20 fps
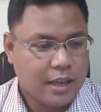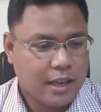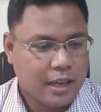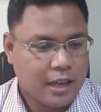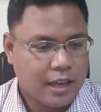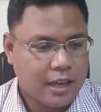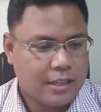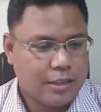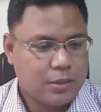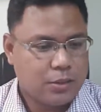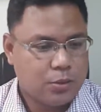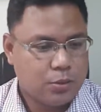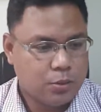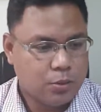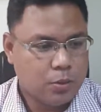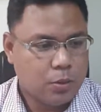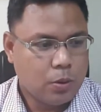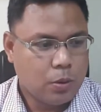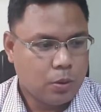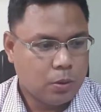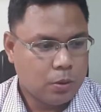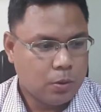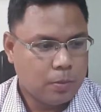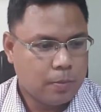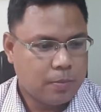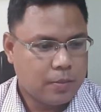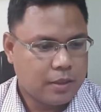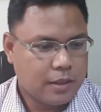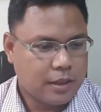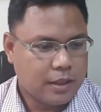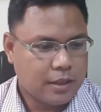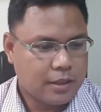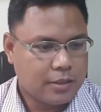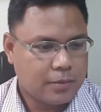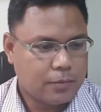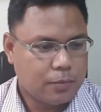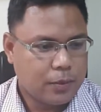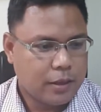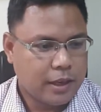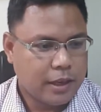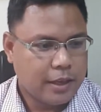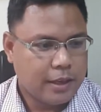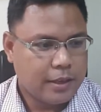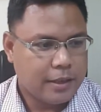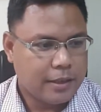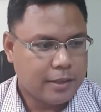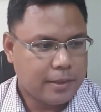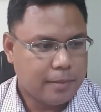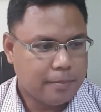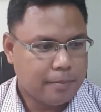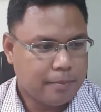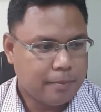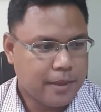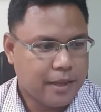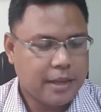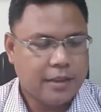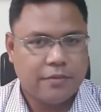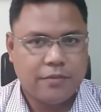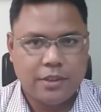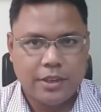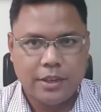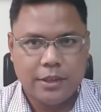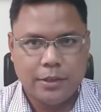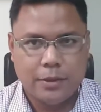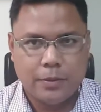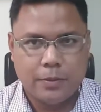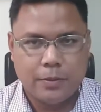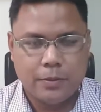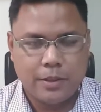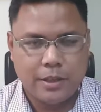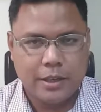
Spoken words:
I do hope that when I make a video,